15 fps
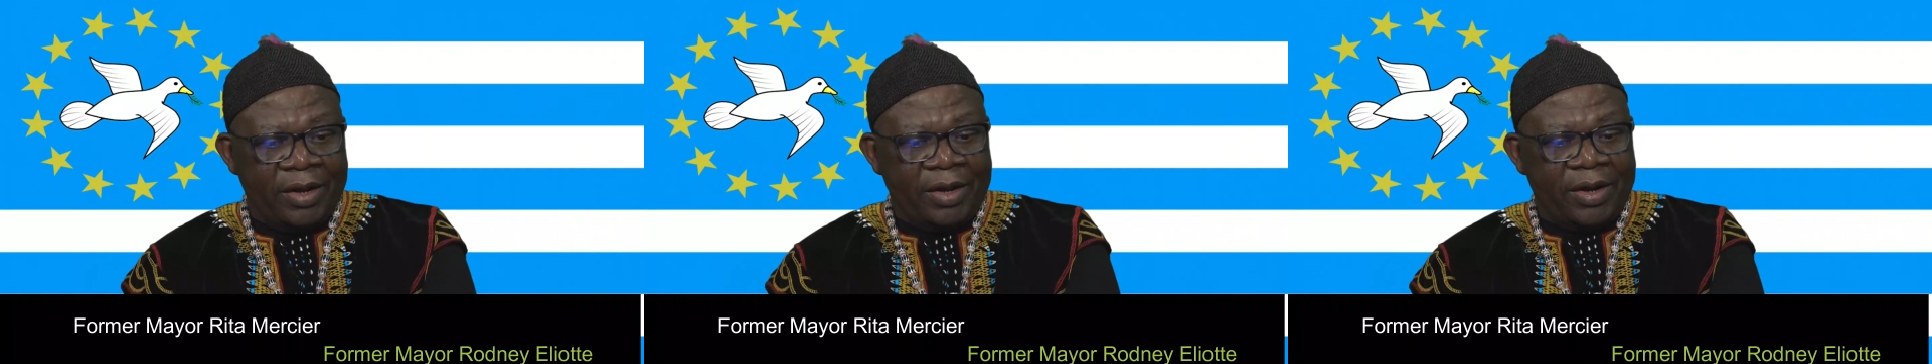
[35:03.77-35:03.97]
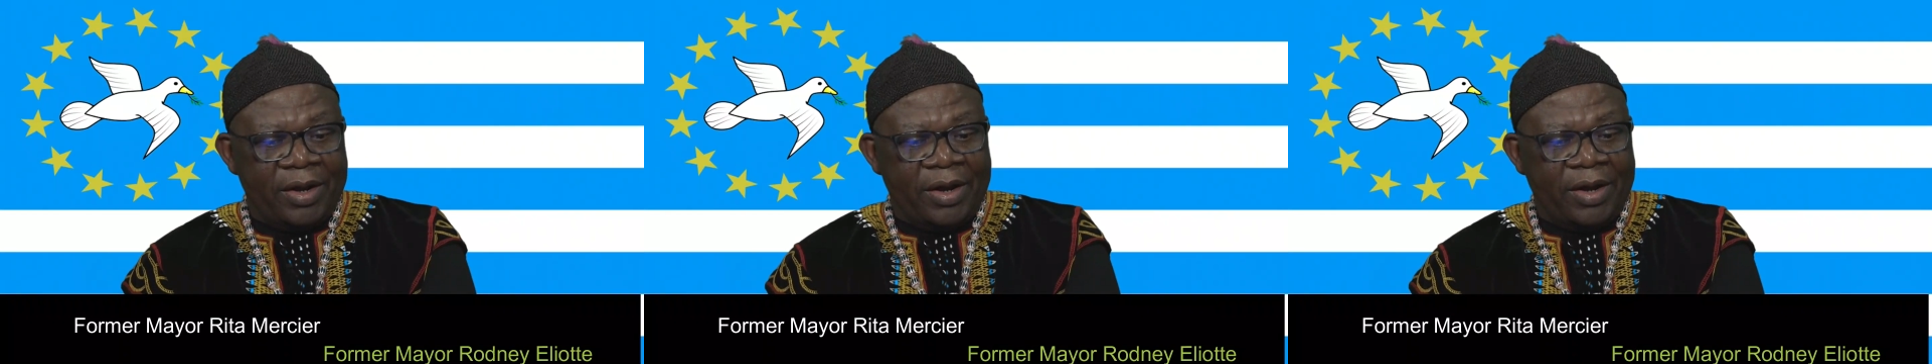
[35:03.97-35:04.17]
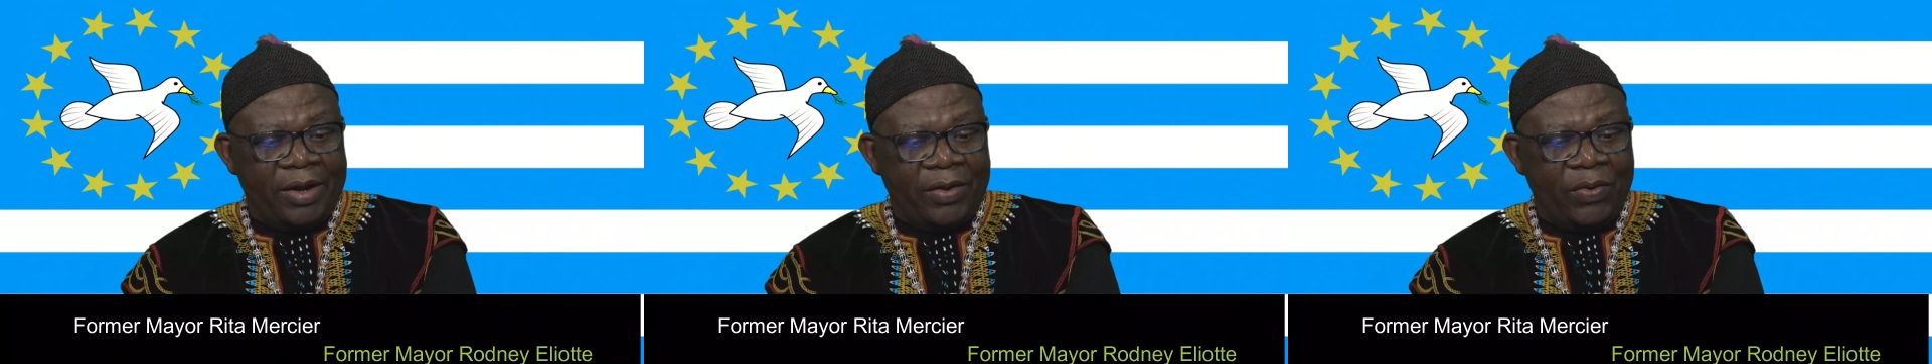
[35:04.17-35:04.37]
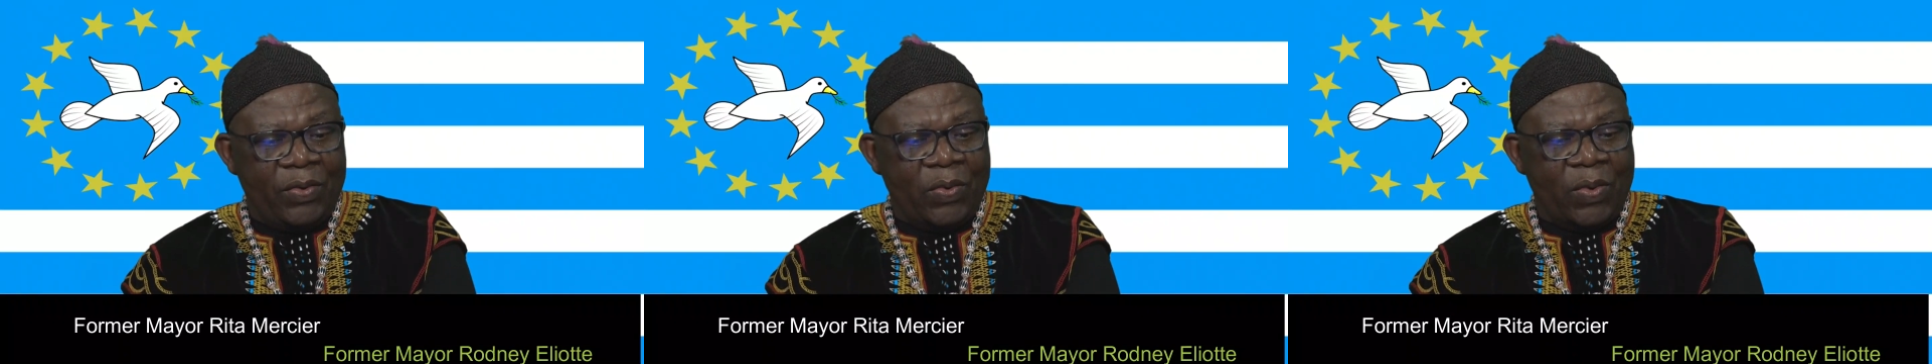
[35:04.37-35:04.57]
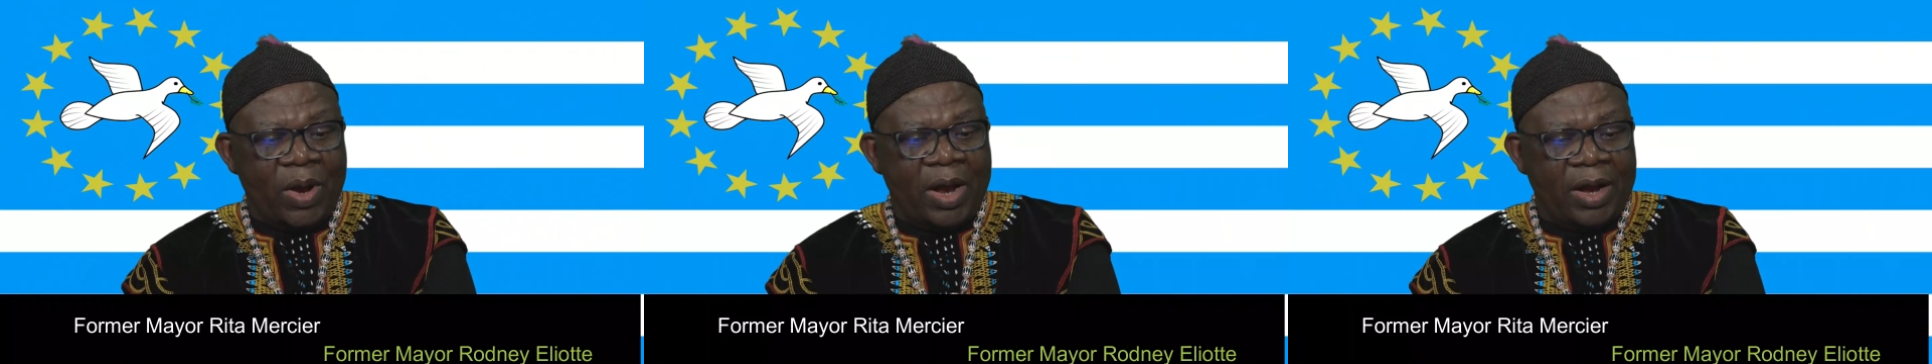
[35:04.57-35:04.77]

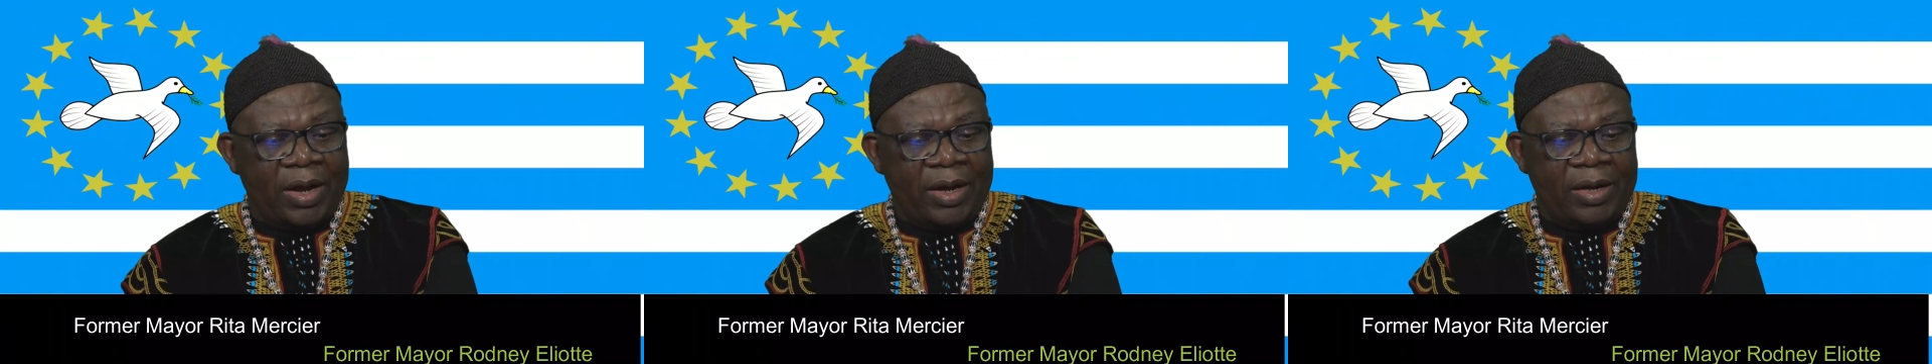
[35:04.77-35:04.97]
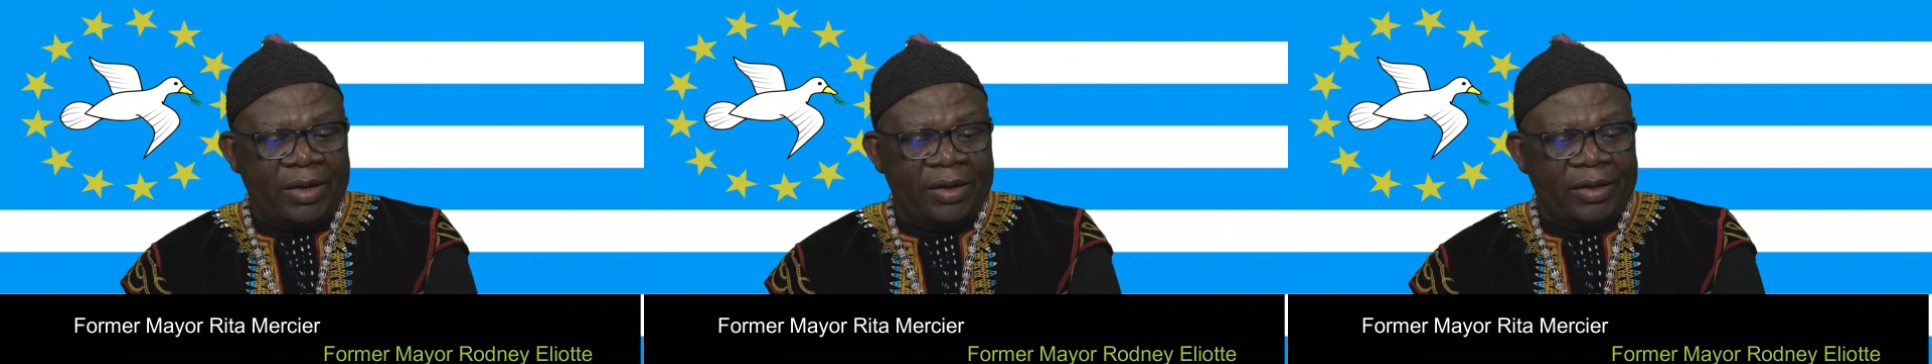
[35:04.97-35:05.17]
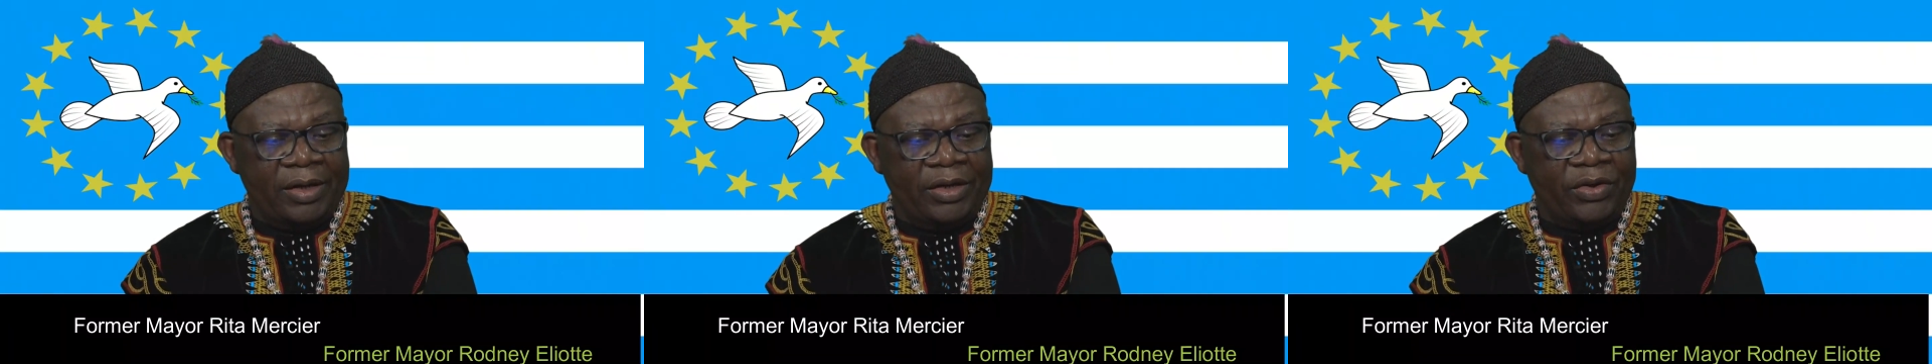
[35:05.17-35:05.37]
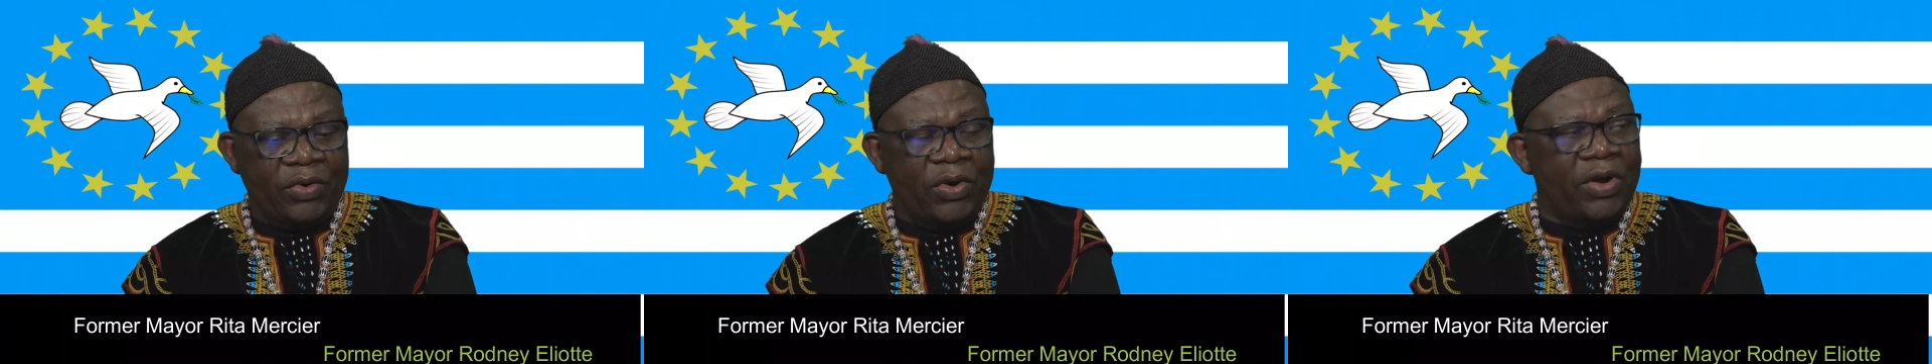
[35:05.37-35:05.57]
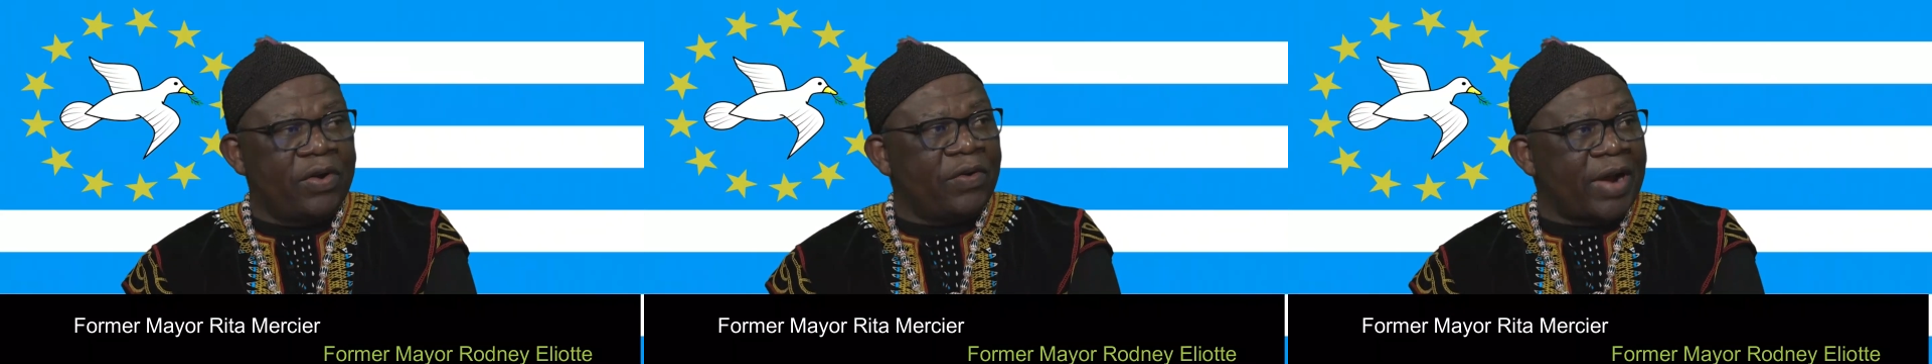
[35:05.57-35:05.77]
you are
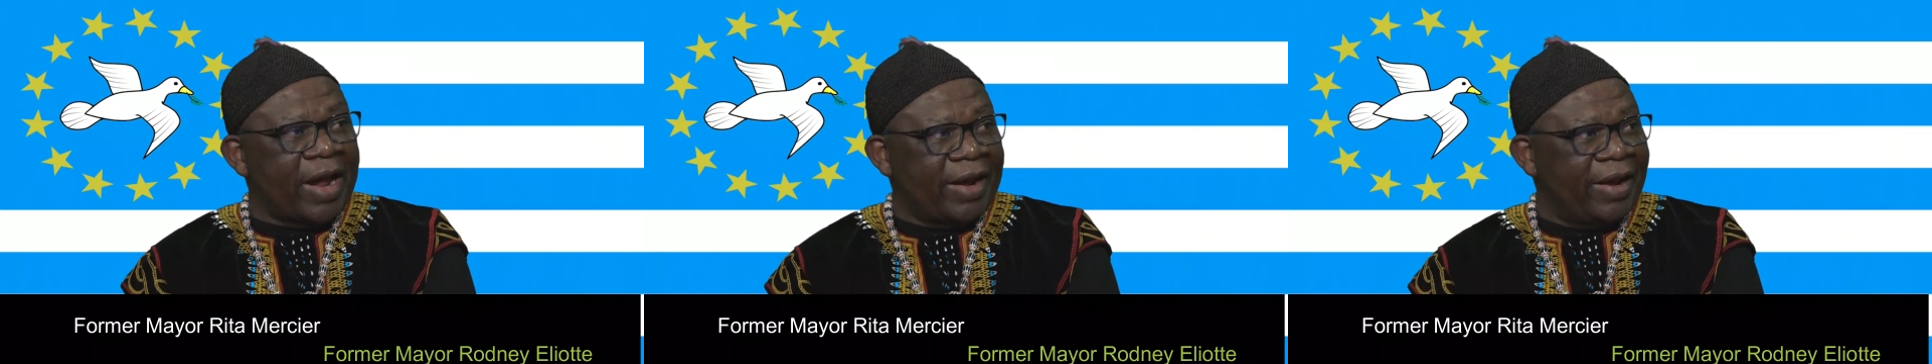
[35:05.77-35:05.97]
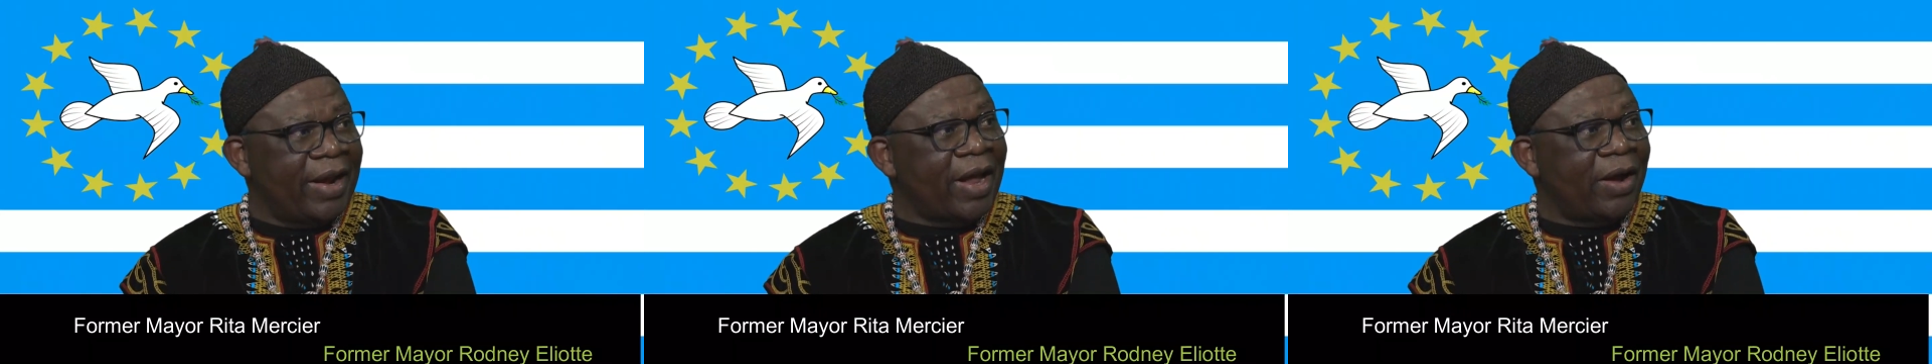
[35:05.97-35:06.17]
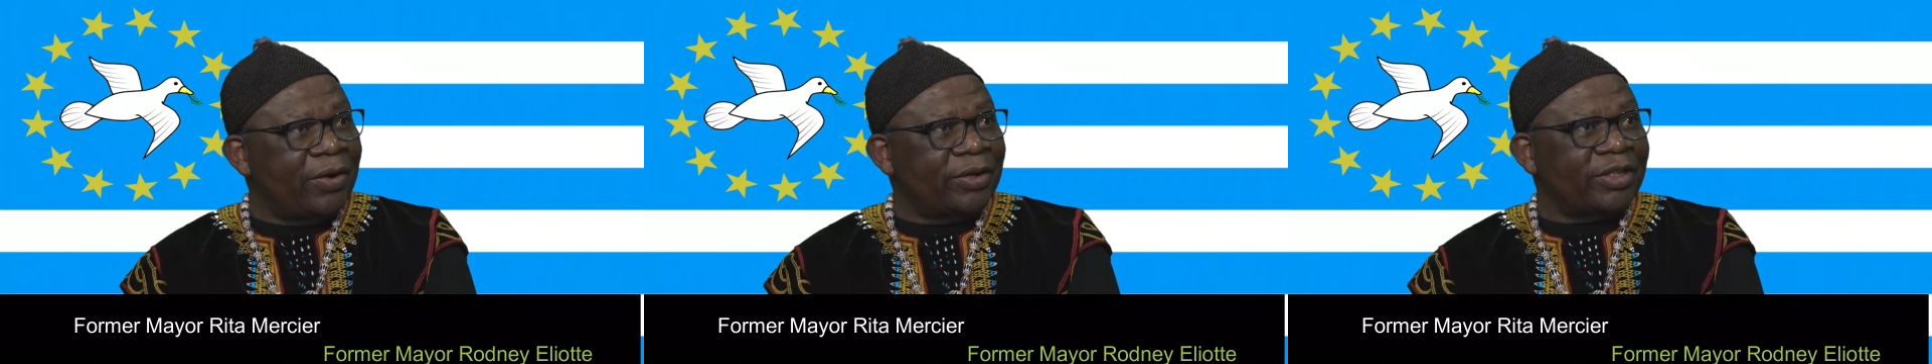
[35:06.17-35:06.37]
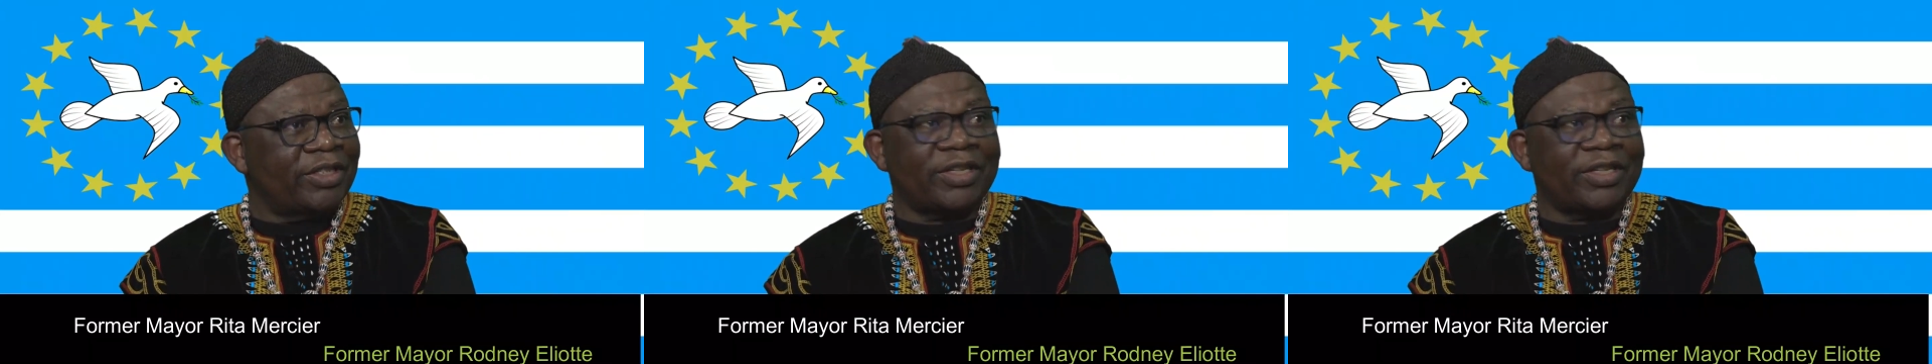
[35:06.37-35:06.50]
doing right now,